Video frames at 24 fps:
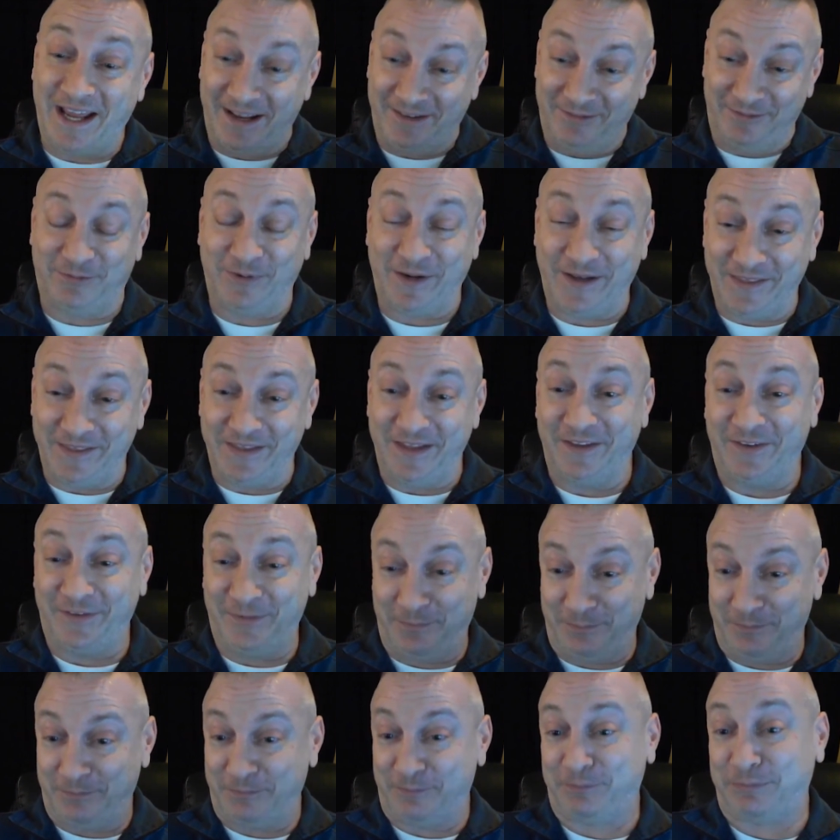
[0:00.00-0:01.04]
I've written
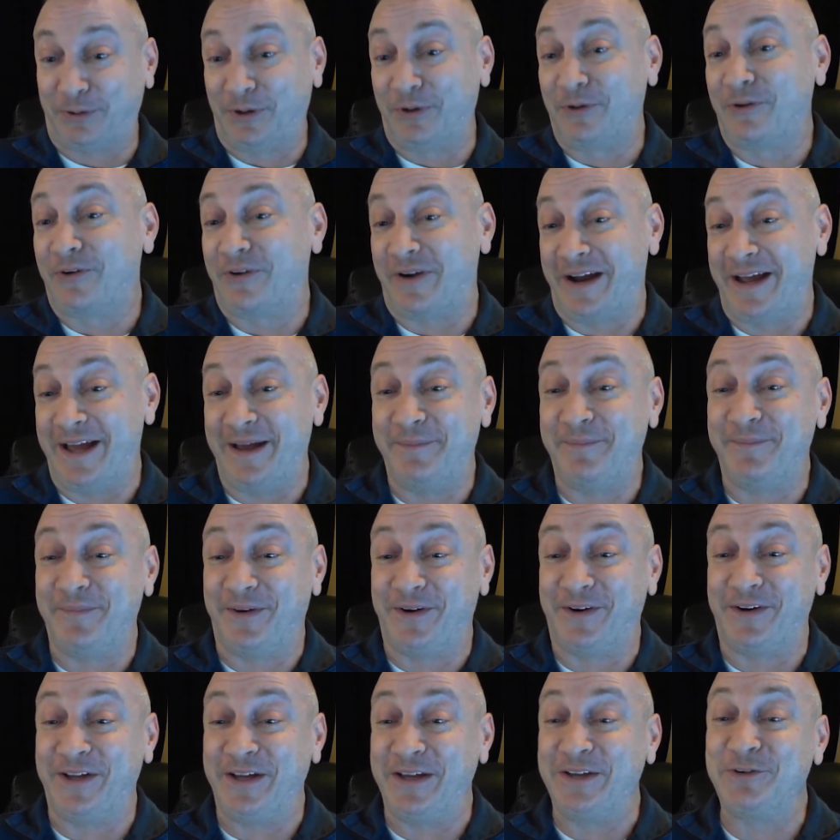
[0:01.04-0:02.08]
this
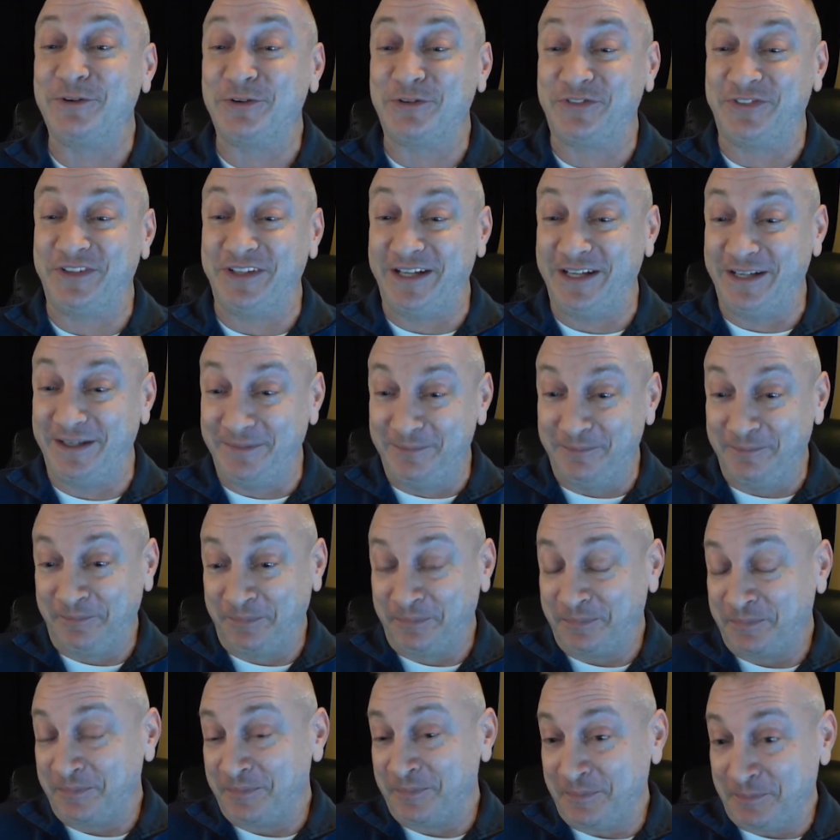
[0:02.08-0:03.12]
program. Are you interested in
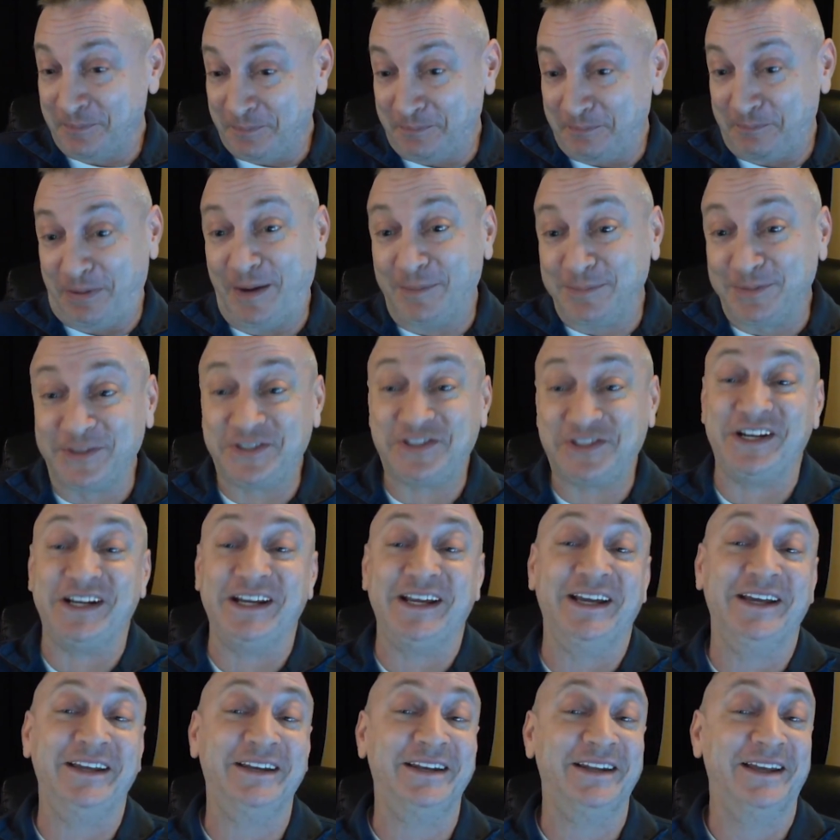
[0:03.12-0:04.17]

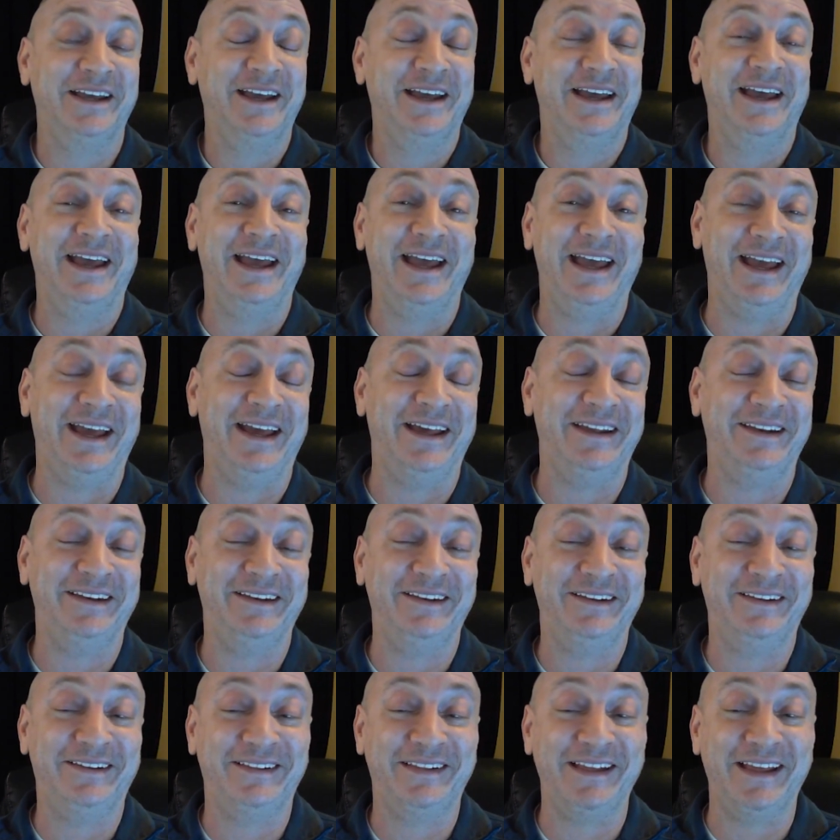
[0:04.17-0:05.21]
publishing it?"
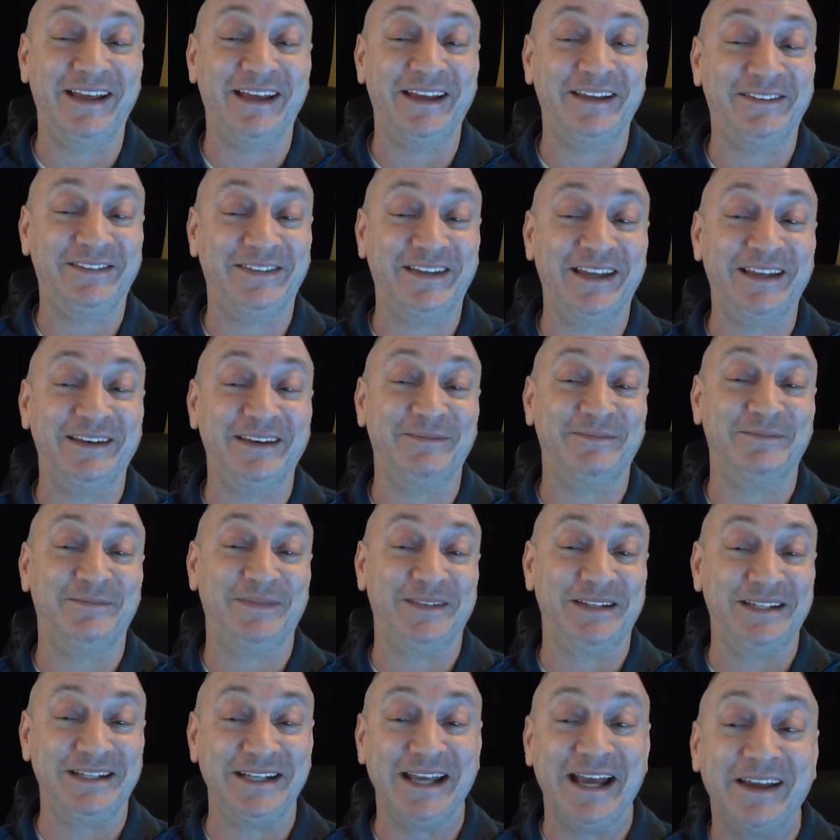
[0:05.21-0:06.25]
And they said
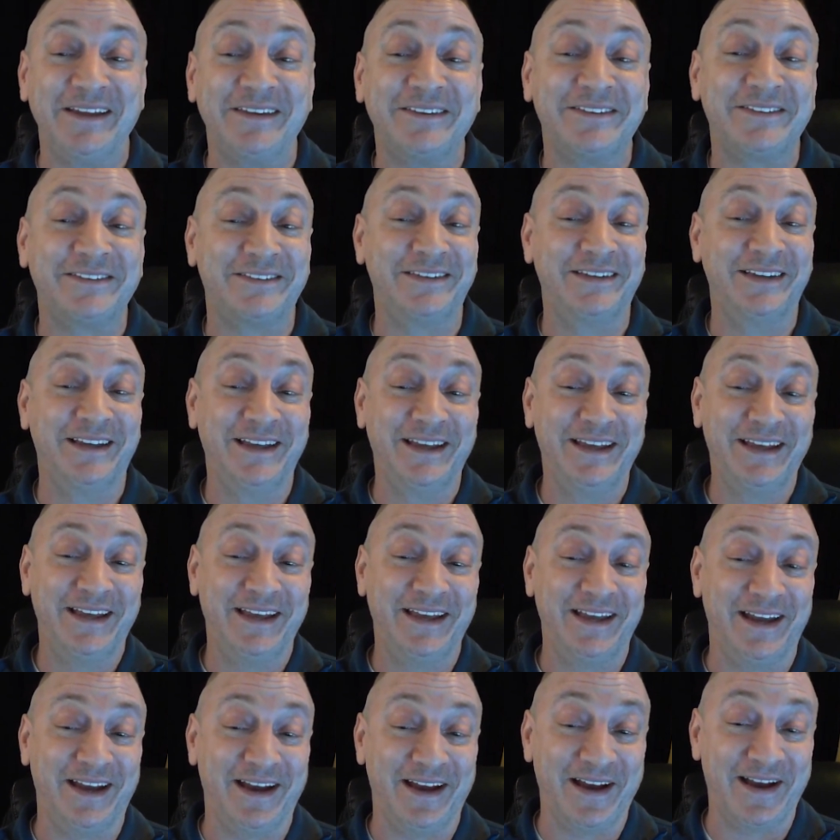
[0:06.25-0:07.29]
yes.
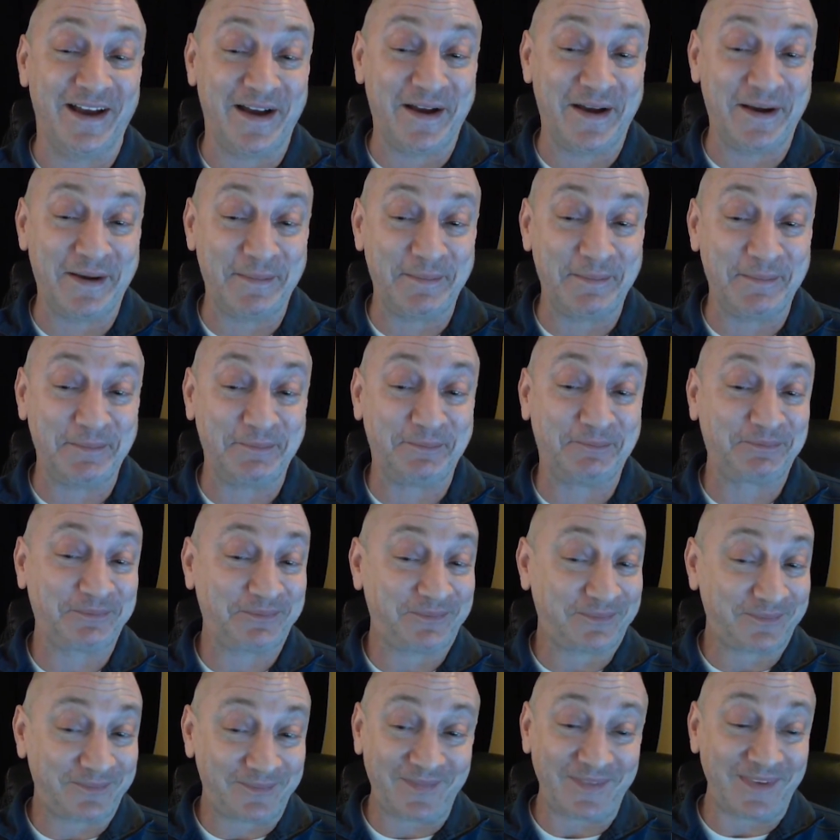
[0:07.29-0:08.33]
And
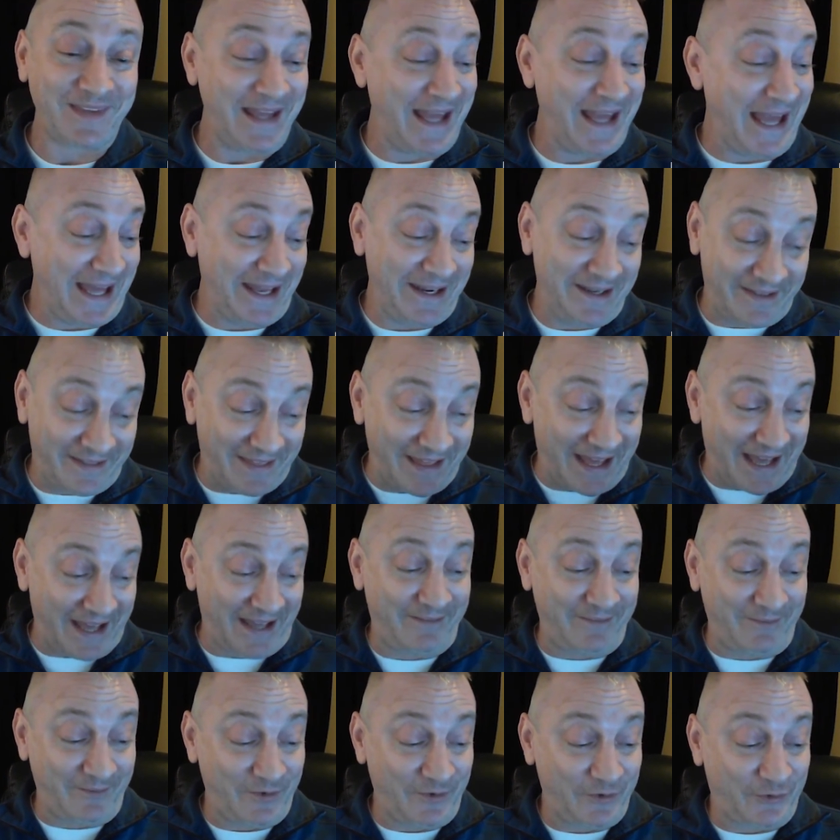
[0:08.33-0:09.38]

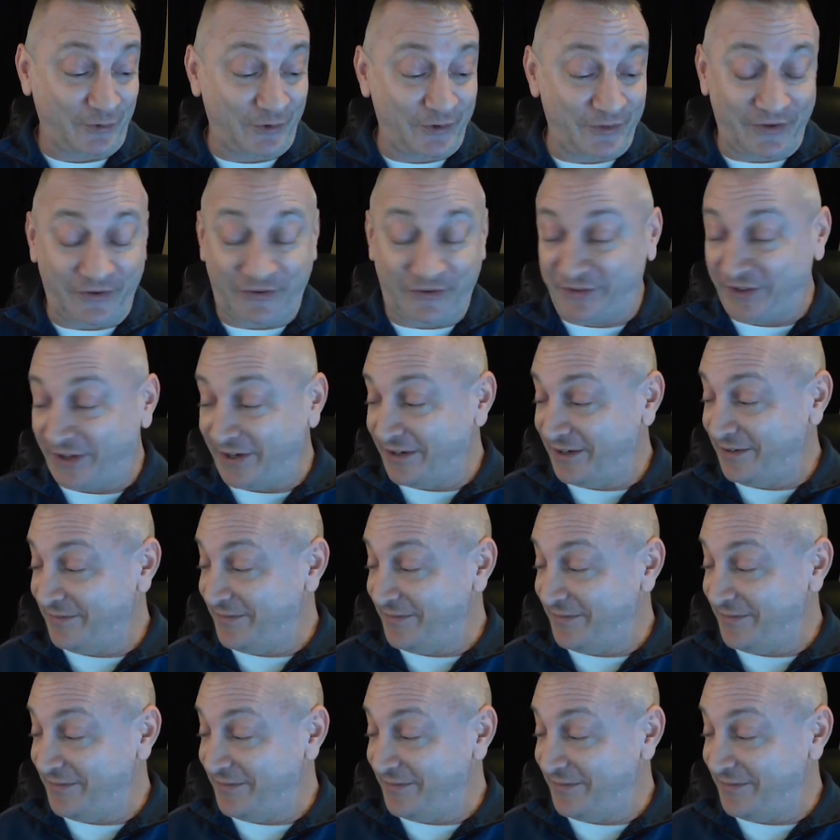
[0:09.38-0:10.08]
that was sort of the start